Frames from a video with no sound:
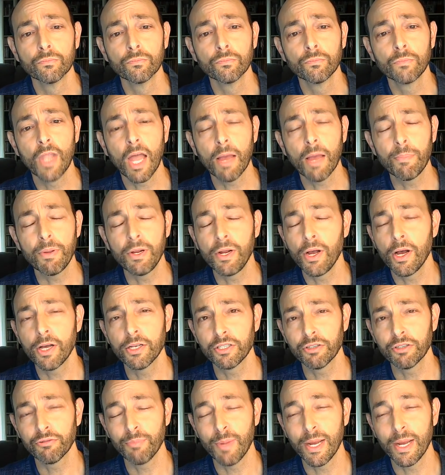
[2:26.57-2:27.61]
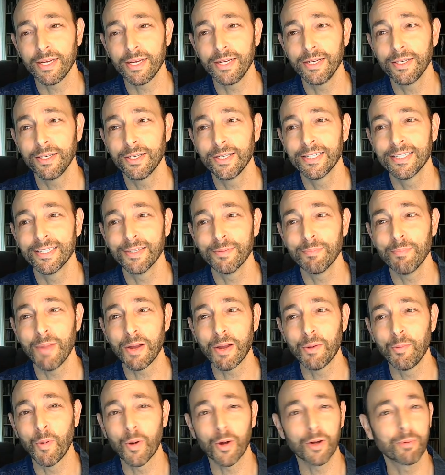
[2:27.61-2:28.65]
Not because of my
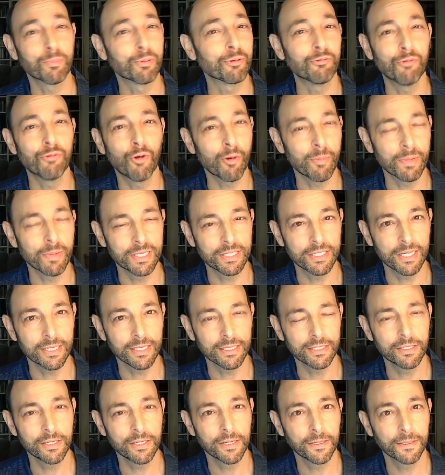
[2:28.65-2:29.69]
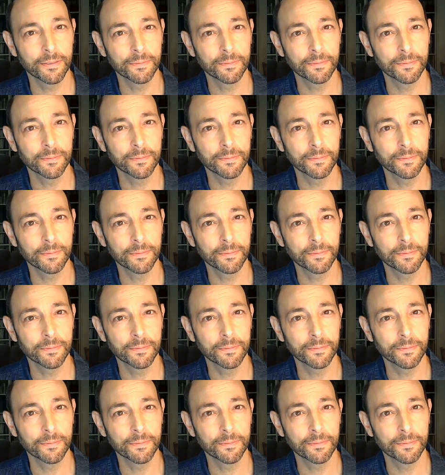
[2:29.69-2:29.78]
work performances,